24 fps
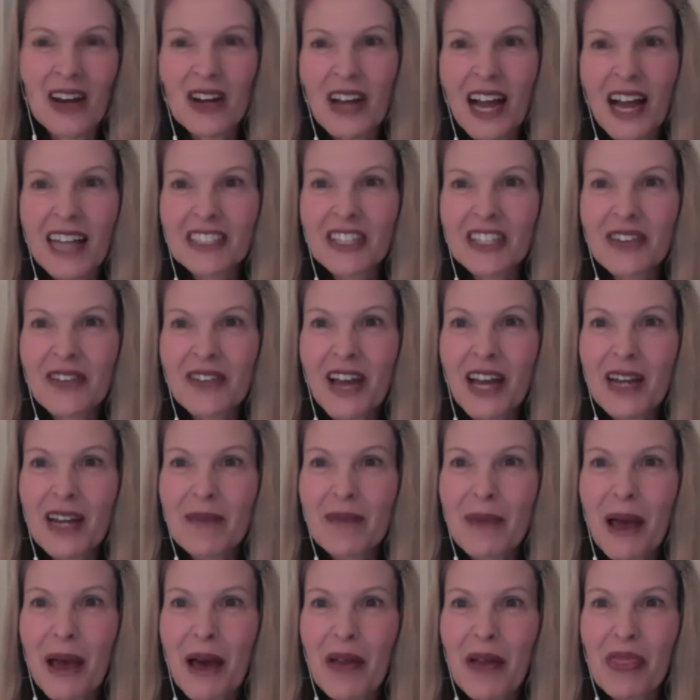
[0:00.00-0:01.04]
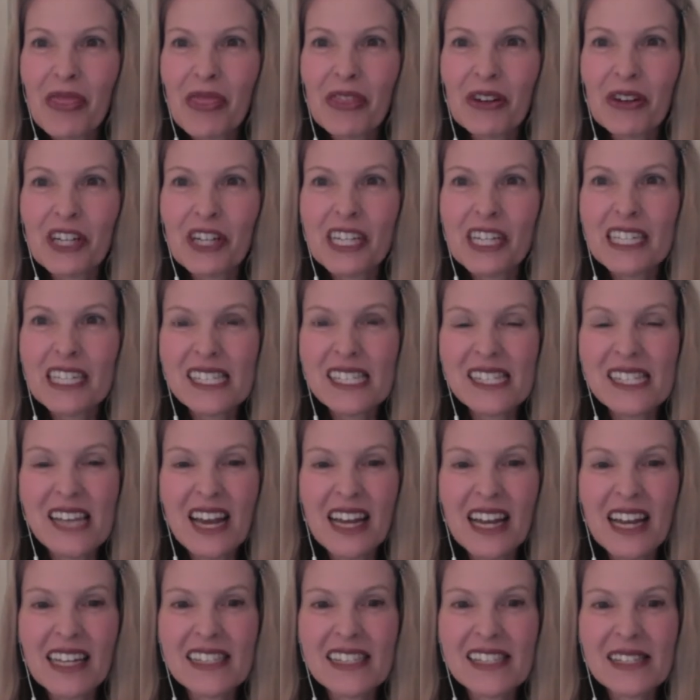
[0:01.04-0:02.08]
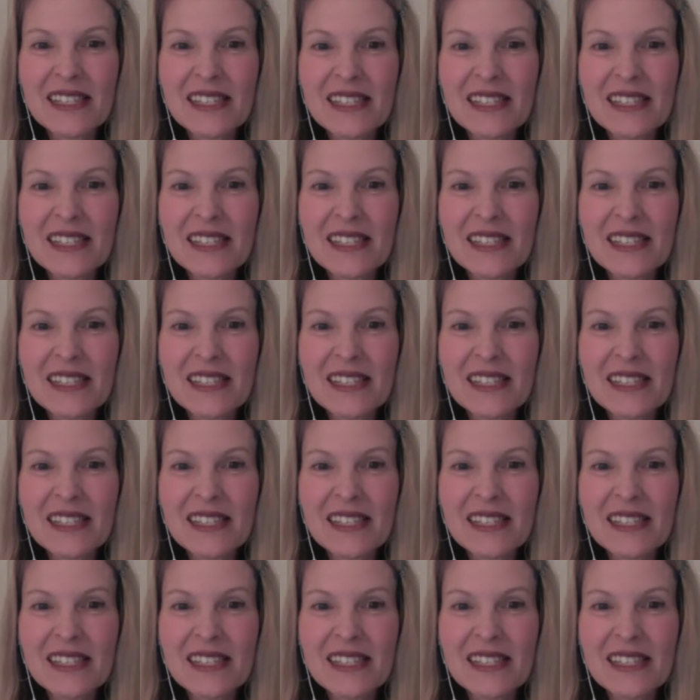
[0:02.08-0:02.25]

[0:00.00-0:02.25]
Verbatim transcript: Oh gosh, I've got about 30 designs.